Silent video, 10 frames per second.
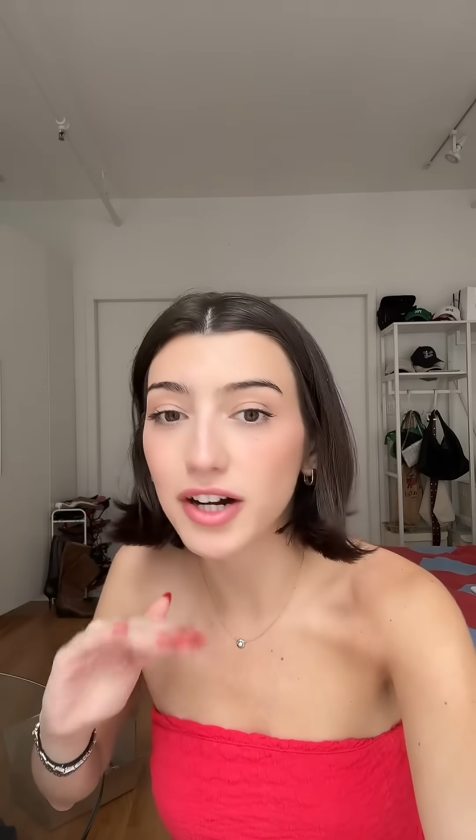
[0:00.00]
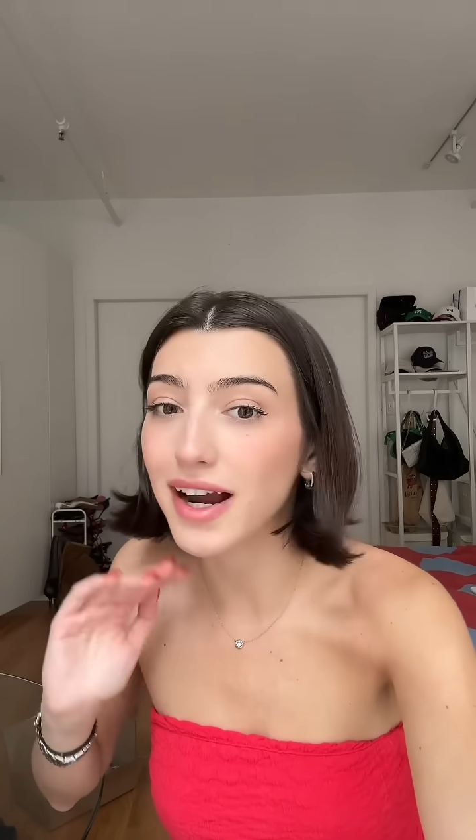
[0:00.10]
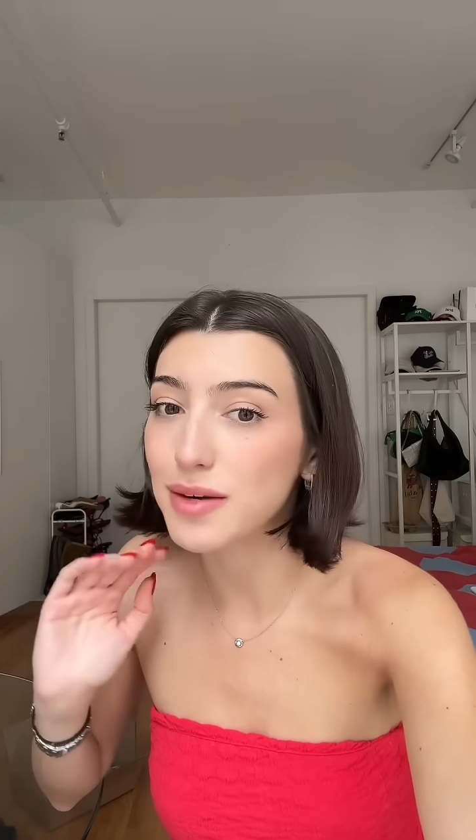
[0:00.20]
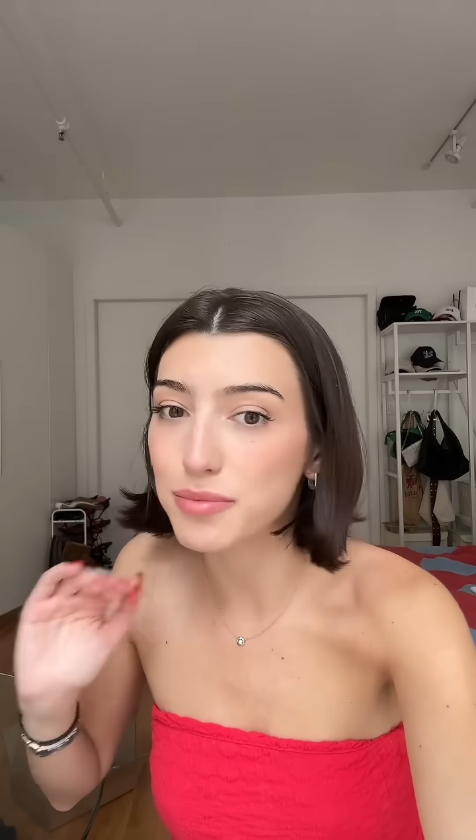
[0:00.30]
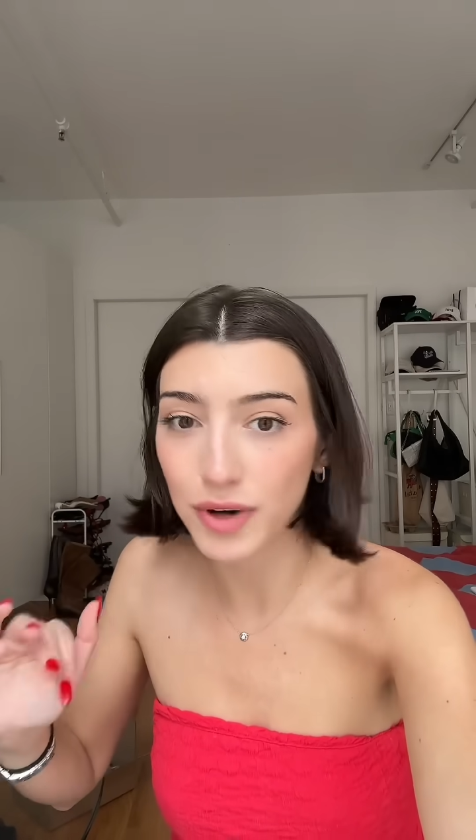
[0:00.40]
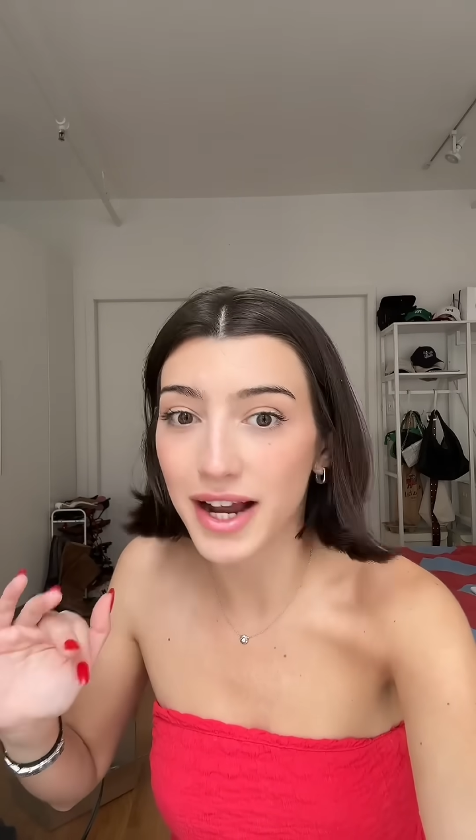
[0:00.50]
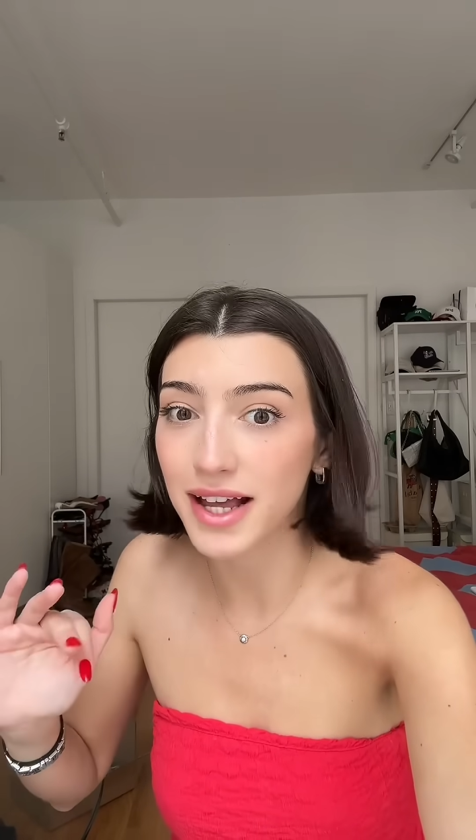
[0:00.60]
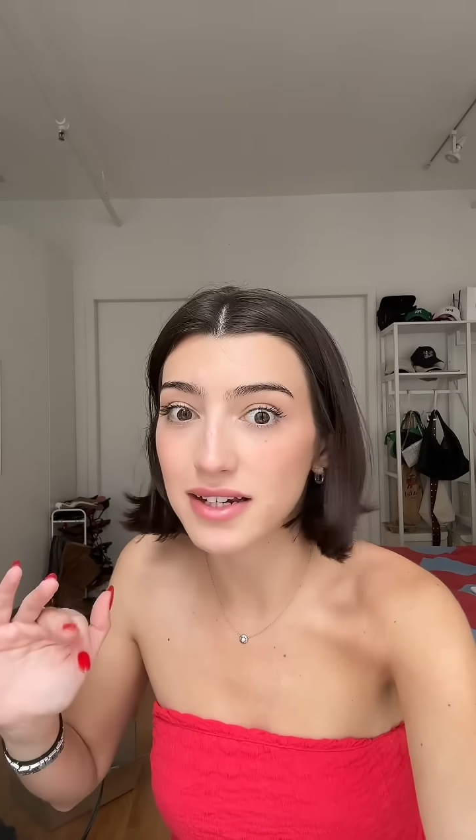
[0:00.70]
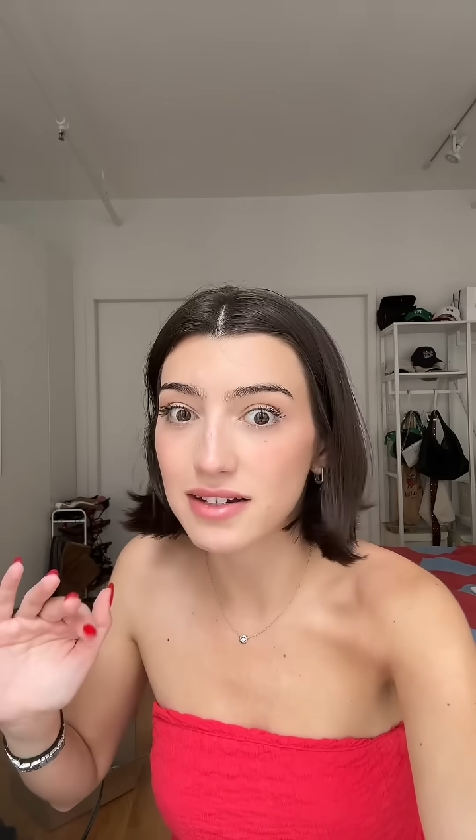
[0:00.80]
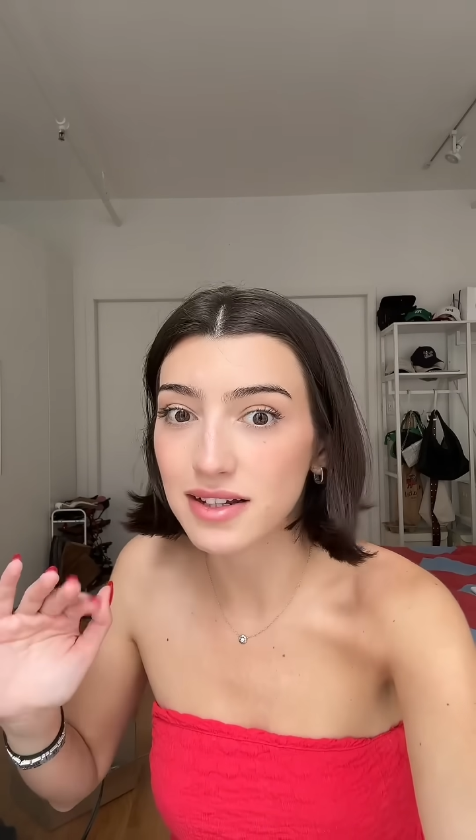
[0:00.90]
and
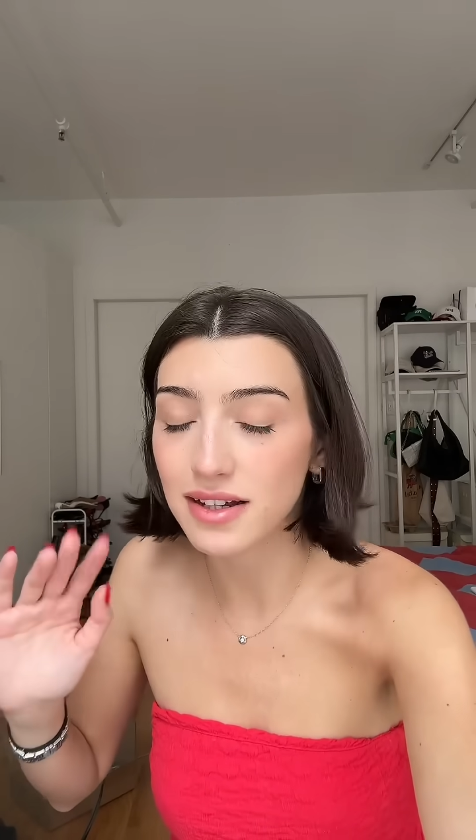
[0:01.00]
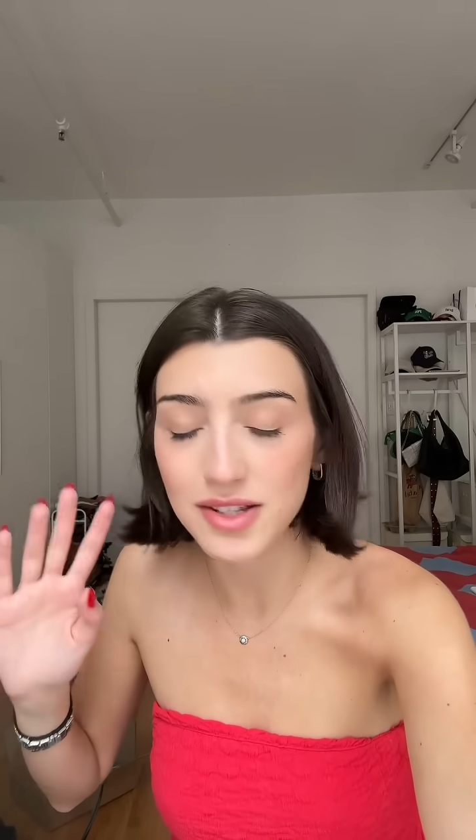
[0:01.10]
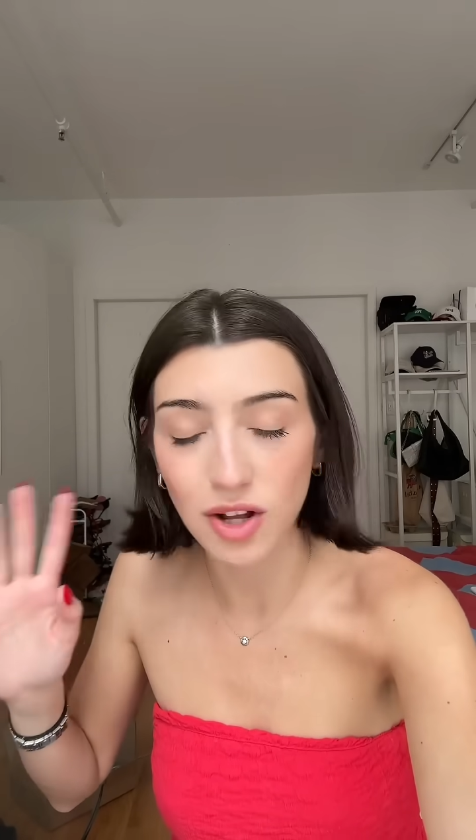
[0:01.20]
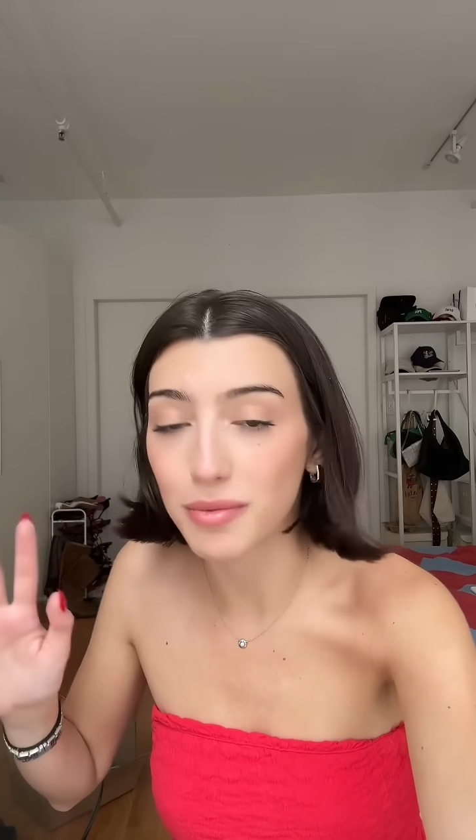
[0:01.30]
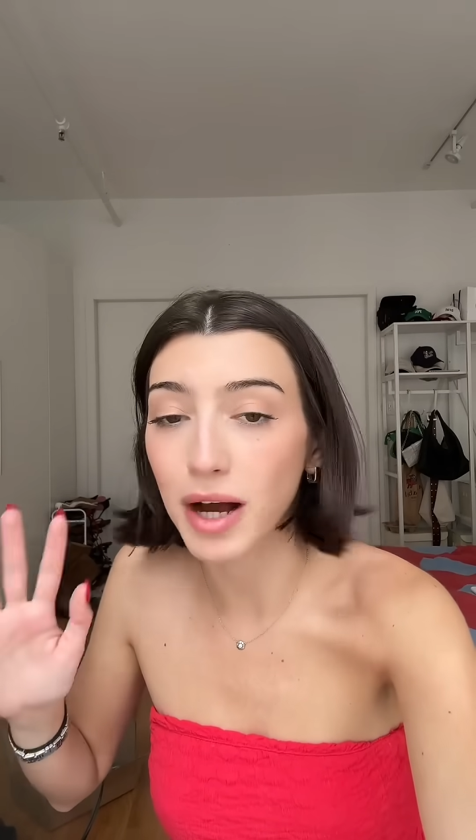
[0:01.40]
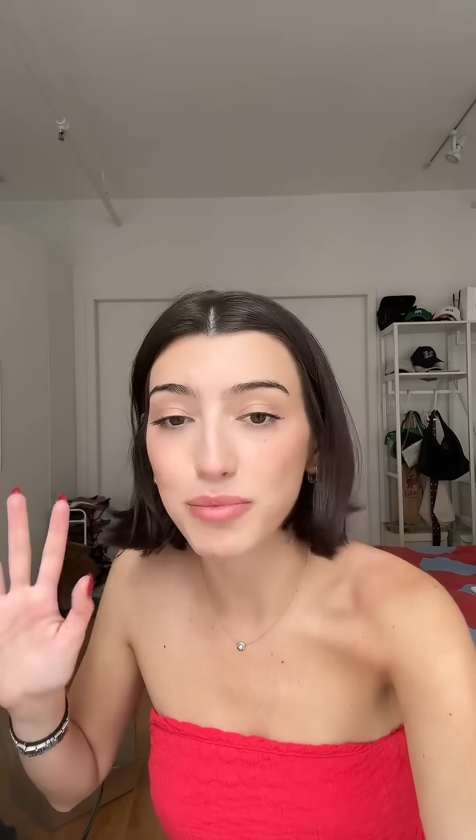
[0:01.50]
brand is all about